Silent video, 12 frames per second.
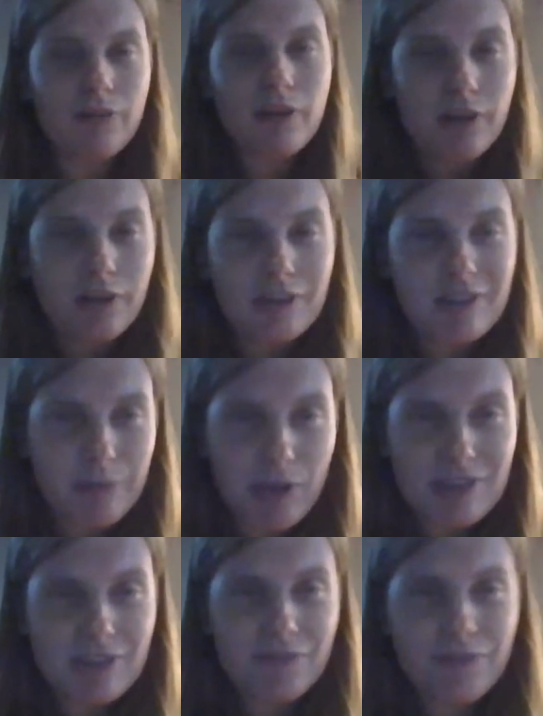spends the
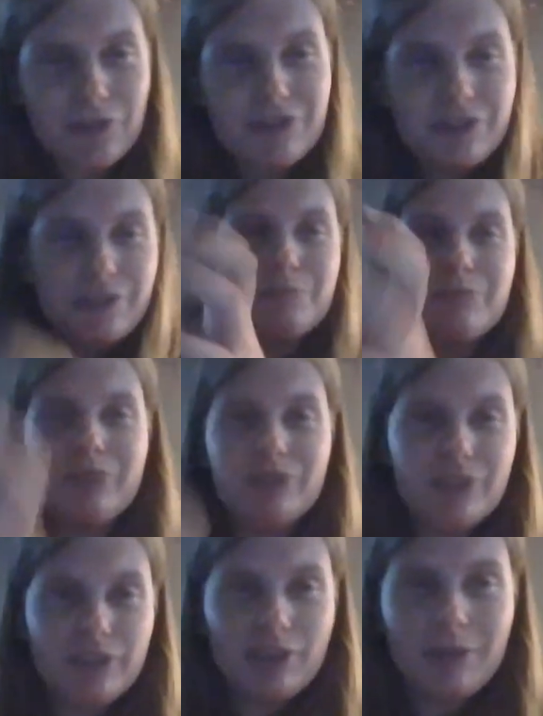first year building
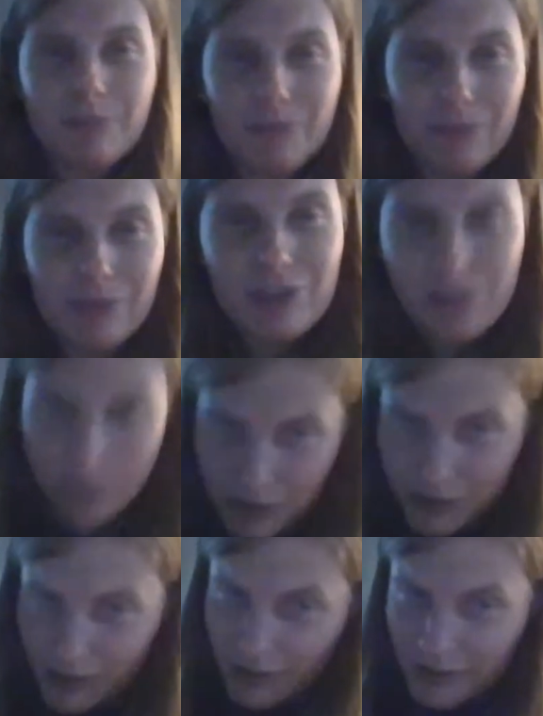up
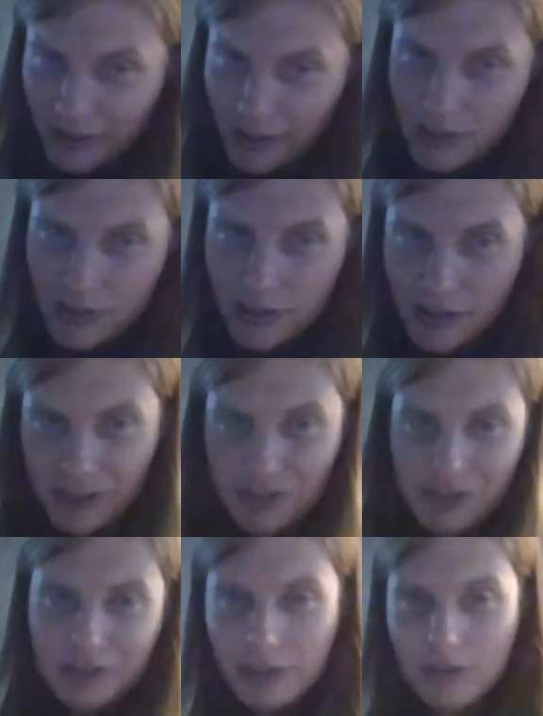resources, and then the next
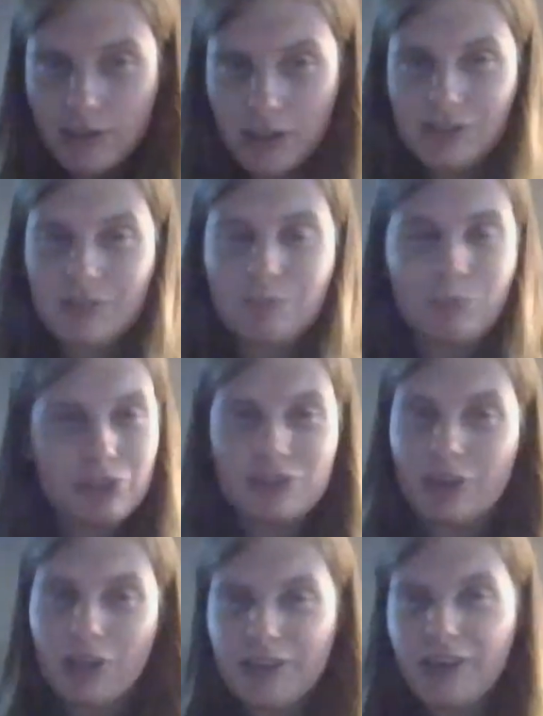year it just puts all
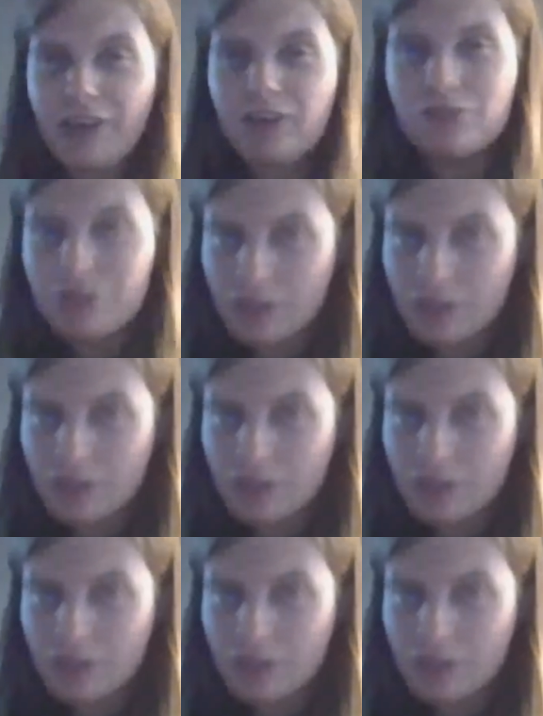that energy